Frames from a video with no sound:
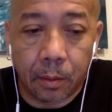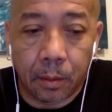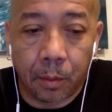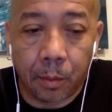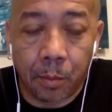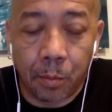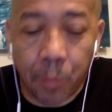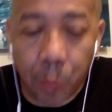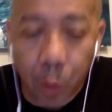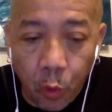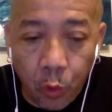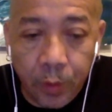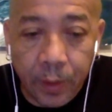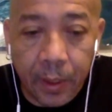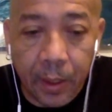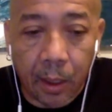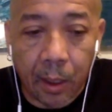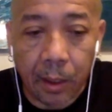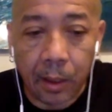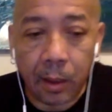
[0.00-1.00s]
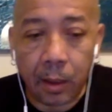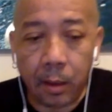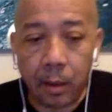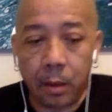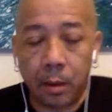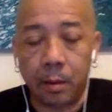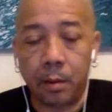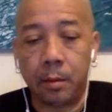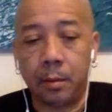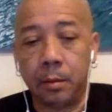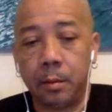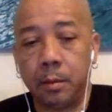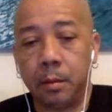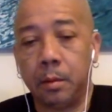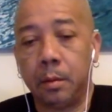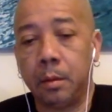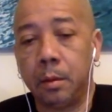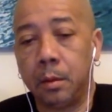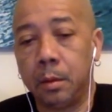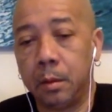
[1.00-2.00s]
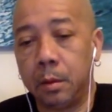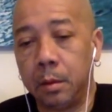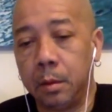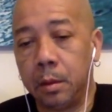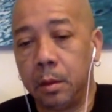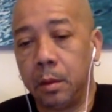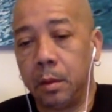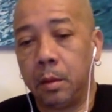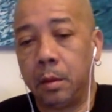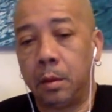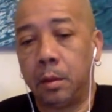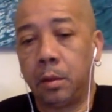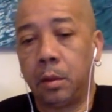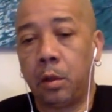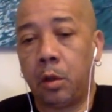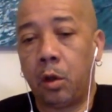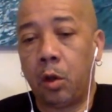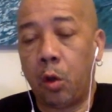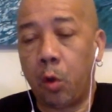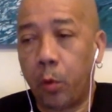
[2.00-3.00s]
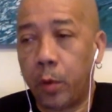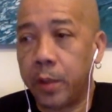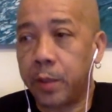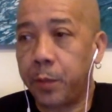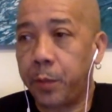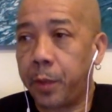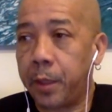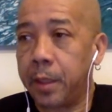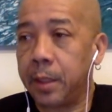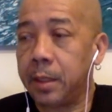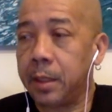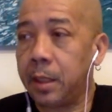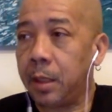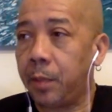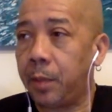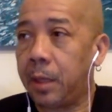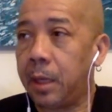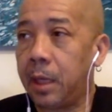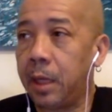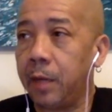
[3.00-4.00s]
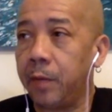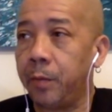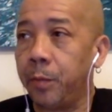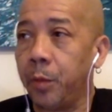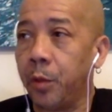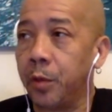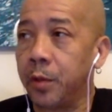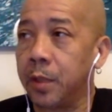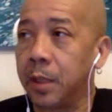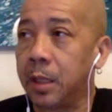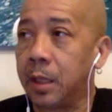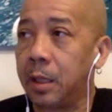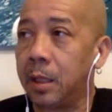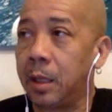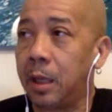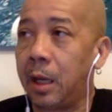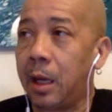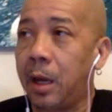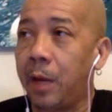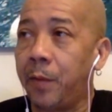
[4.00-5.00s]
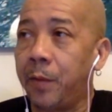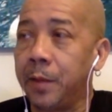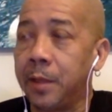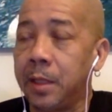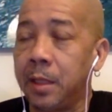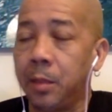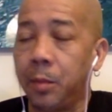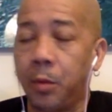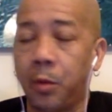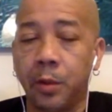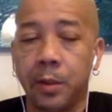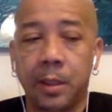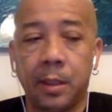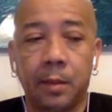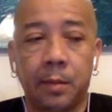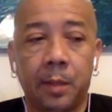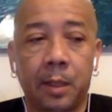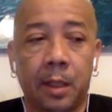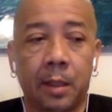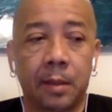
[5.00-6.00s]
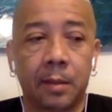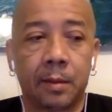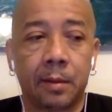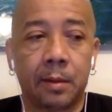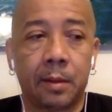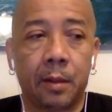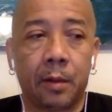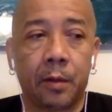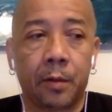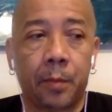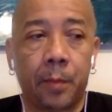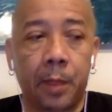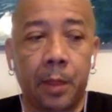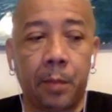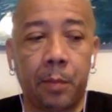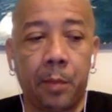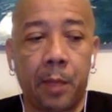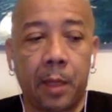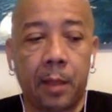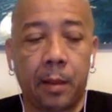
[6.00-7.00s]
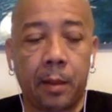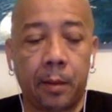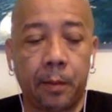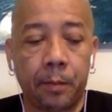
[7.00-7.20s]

musically, the lowest point in my life musically, I have to think about it because there's been many.